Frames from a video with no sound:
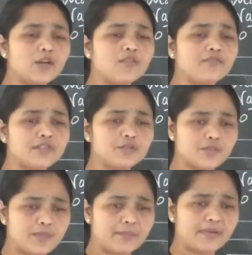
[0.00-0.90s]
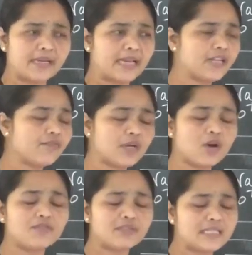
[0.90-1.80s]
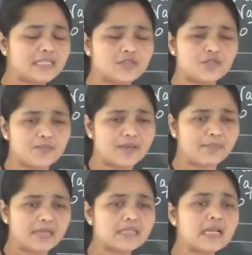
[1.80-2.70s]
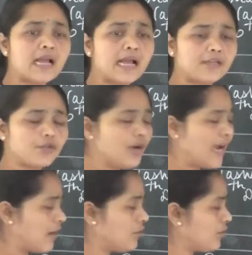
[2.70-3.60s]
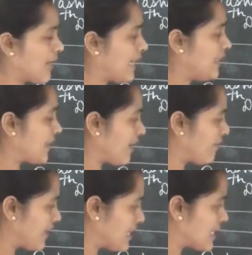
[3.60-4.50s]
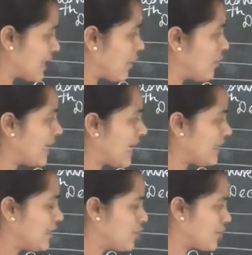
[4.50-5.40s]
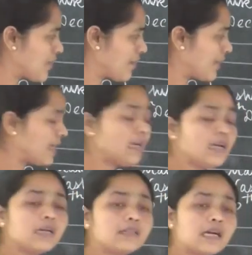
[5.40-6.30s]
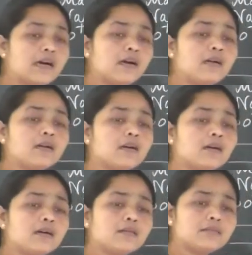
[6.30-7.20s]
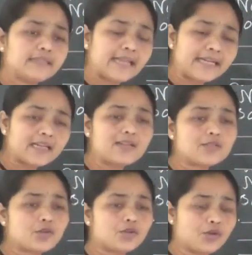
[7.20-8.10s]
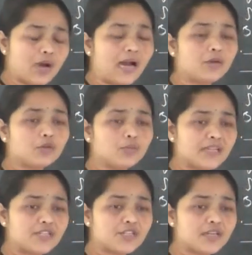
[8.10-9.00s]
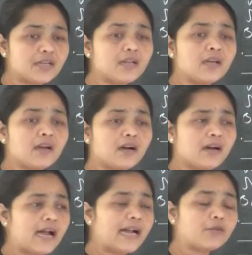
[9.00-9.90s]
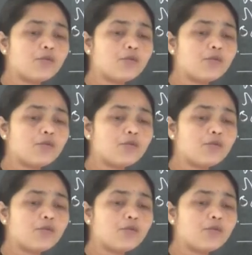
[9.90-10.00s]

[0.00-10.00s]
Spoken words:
newspaper, any one of these newspapers, and you have to write reference about that newspaper. The date also you have to mention, at